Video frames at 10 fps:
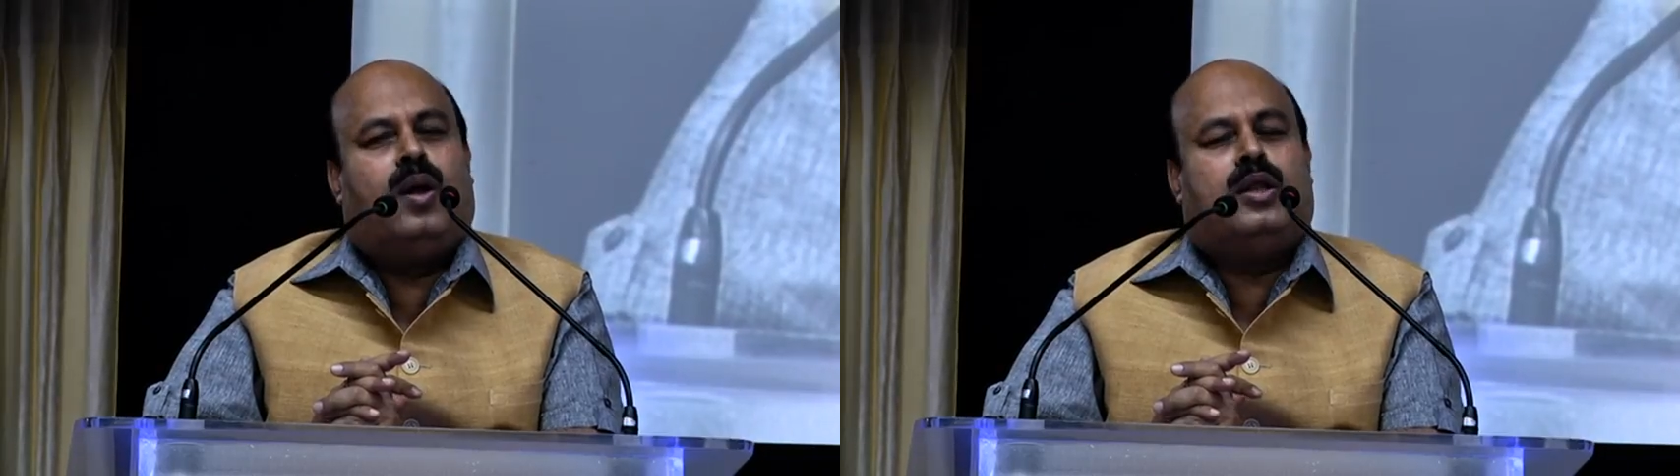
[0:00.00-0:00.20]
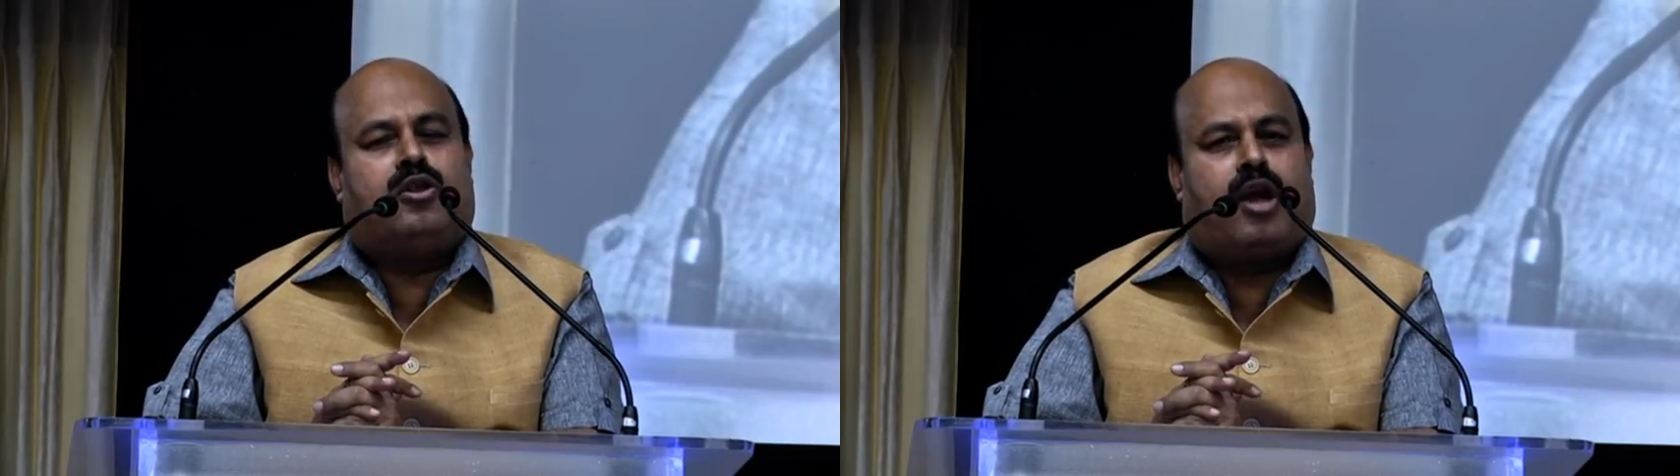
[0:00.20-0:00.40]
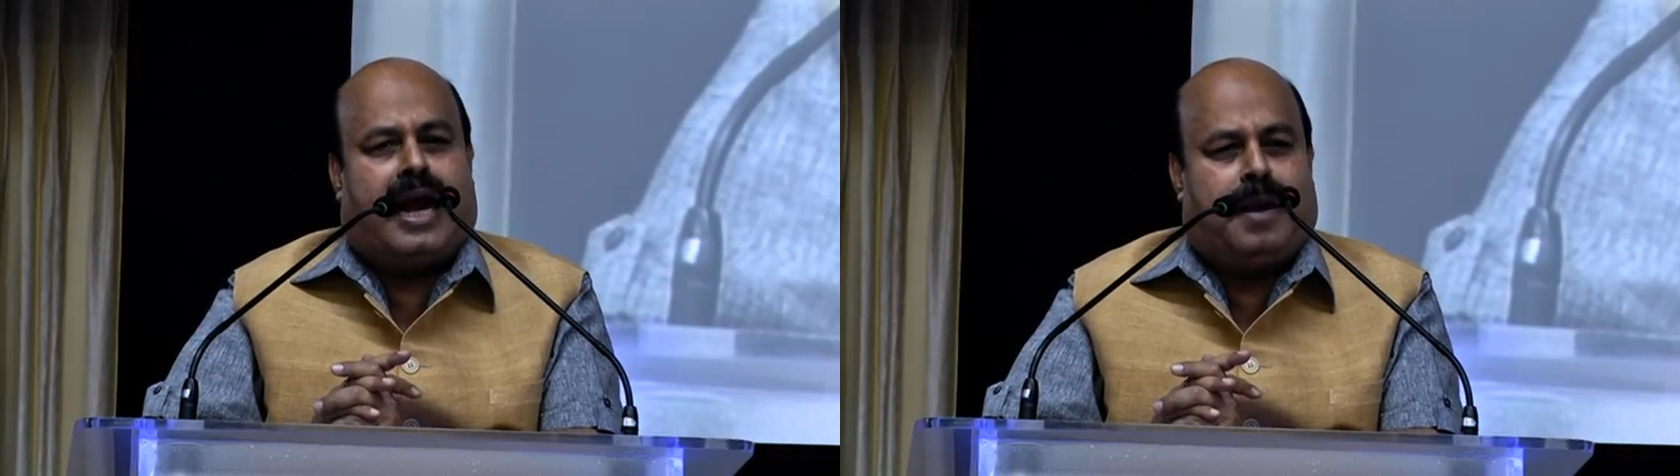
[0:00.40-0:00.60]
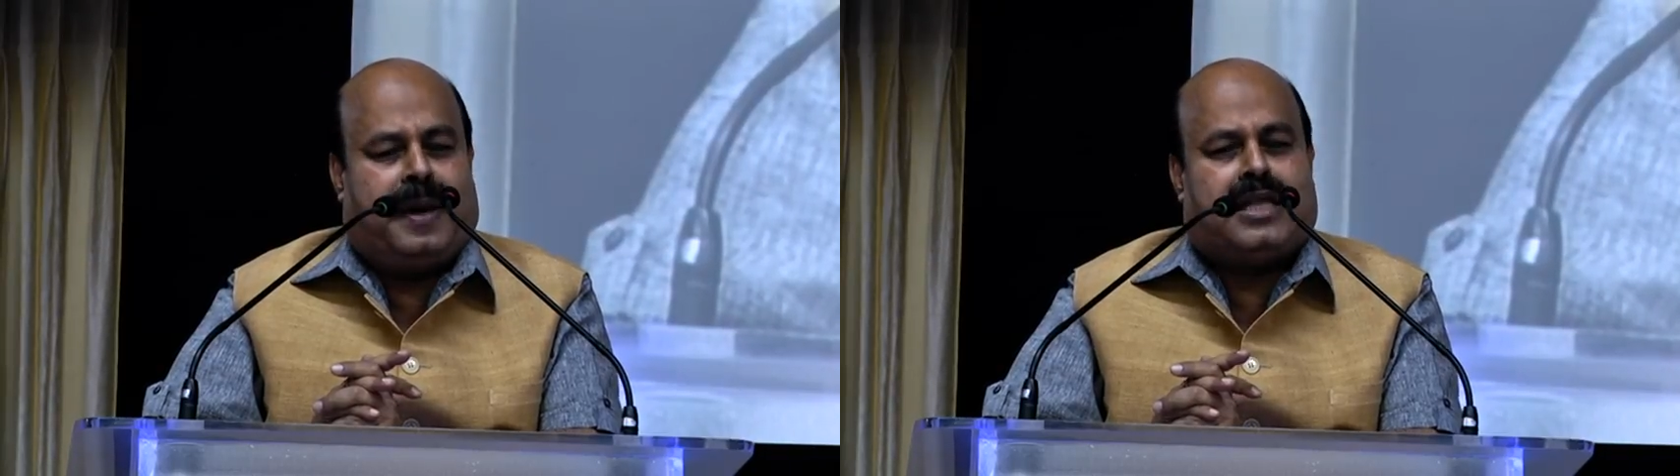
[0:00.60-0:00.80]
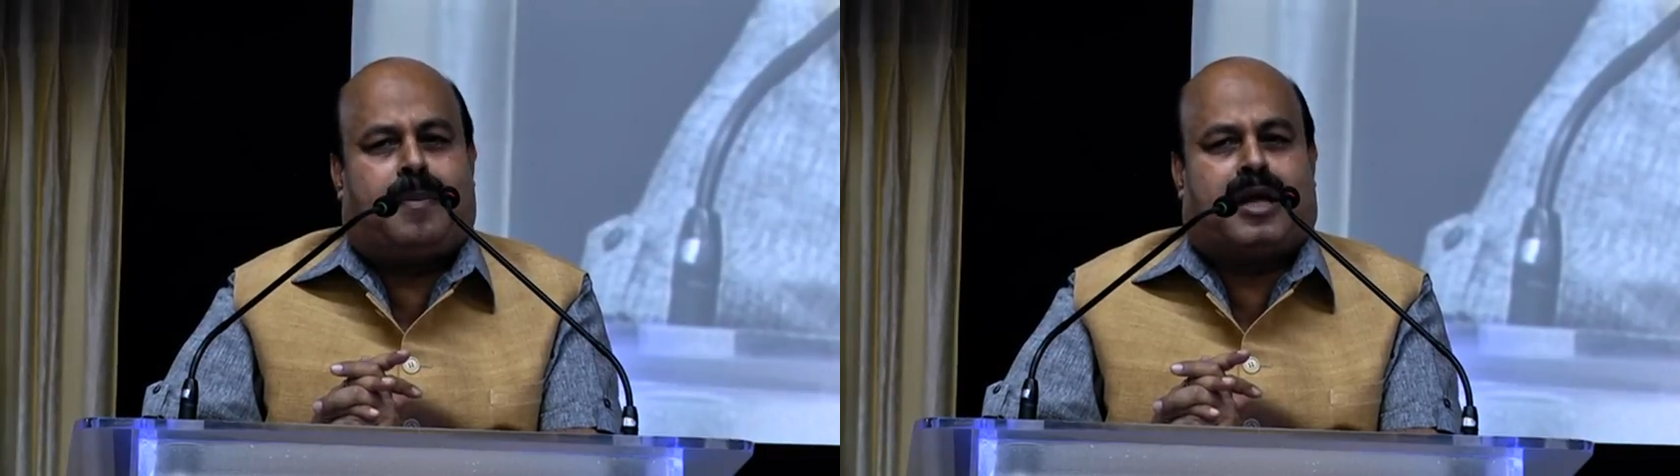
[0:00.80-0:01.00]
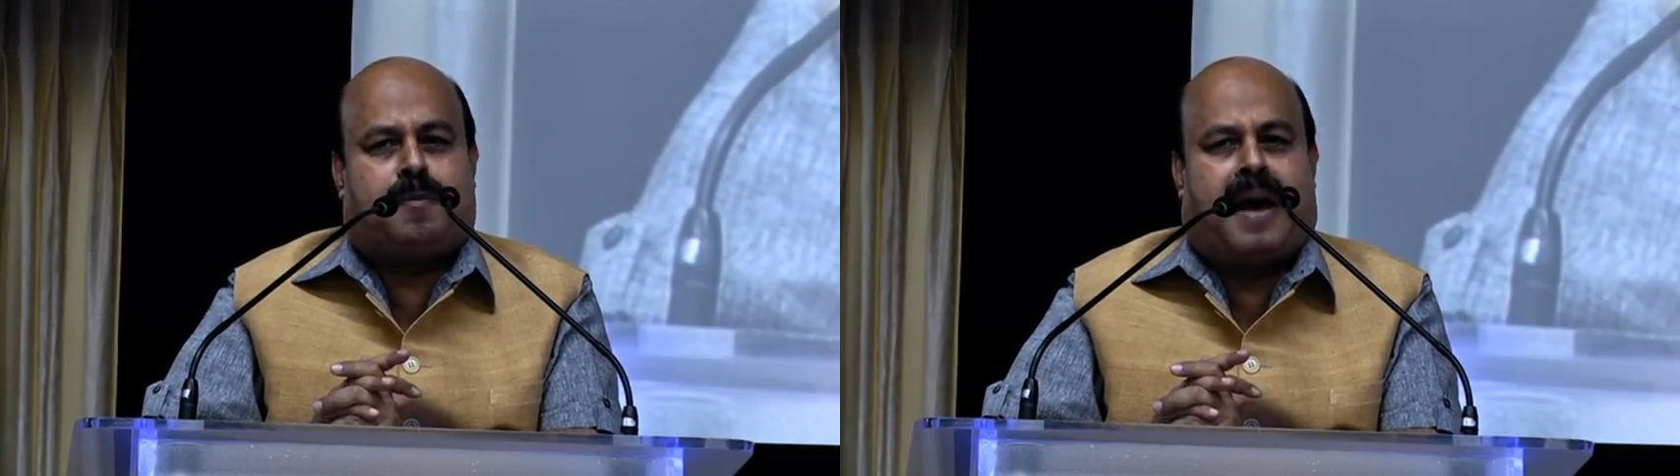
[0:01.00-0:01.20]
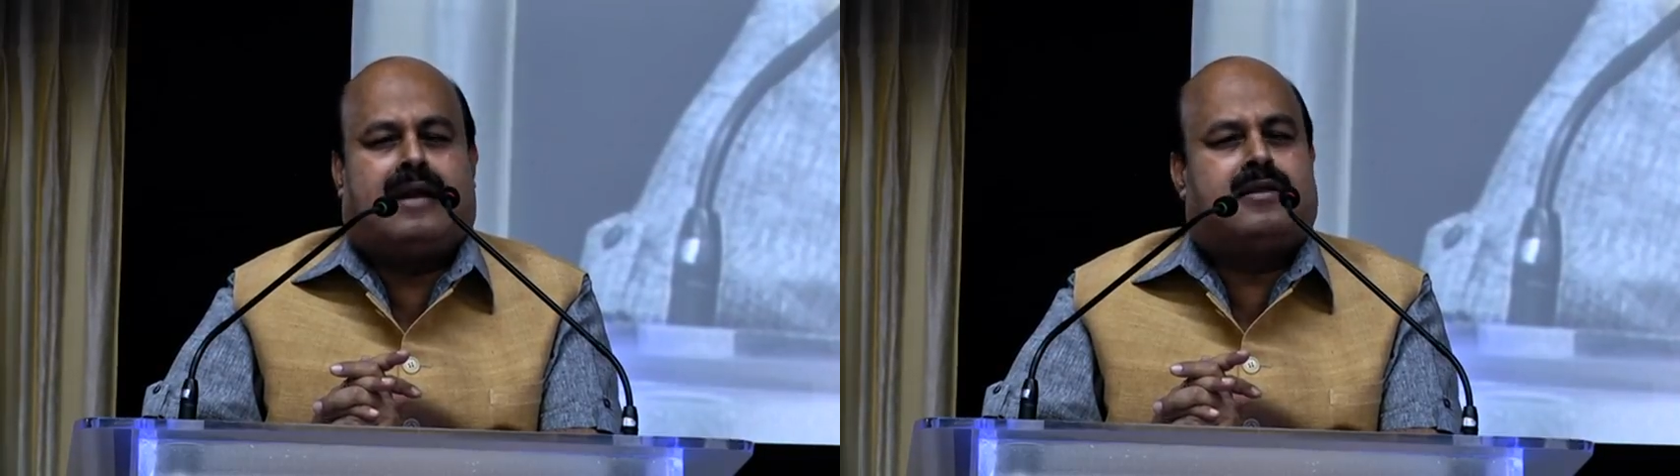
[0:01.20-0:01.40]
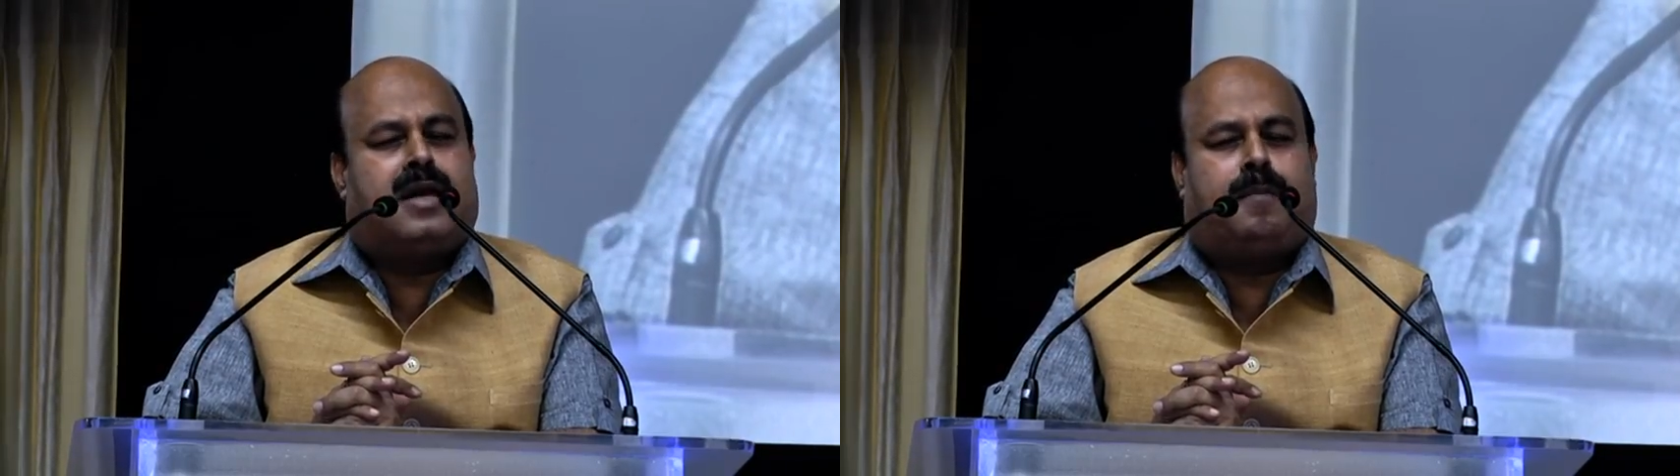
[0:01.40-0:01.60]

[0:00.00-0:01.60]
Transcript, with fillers: The second phase of expansion